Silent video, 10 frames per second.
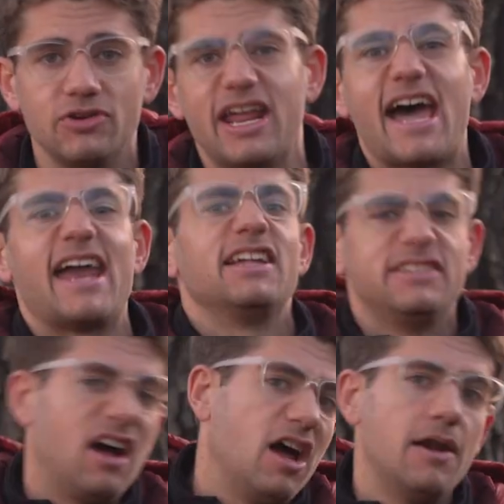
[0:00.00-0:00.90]
you could add a
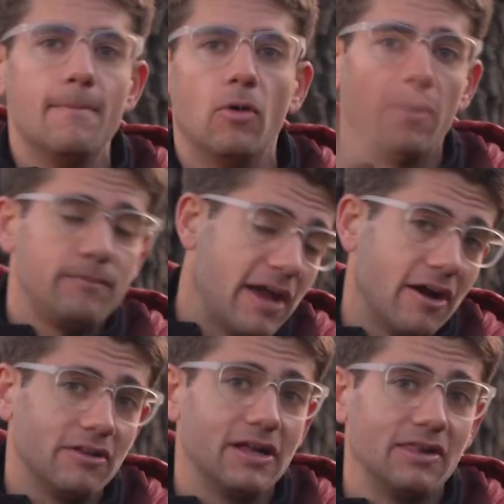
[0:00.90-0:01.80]
ton more
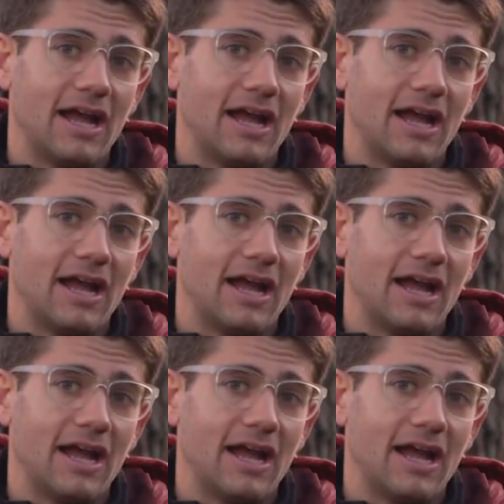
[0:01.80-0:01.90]
parallel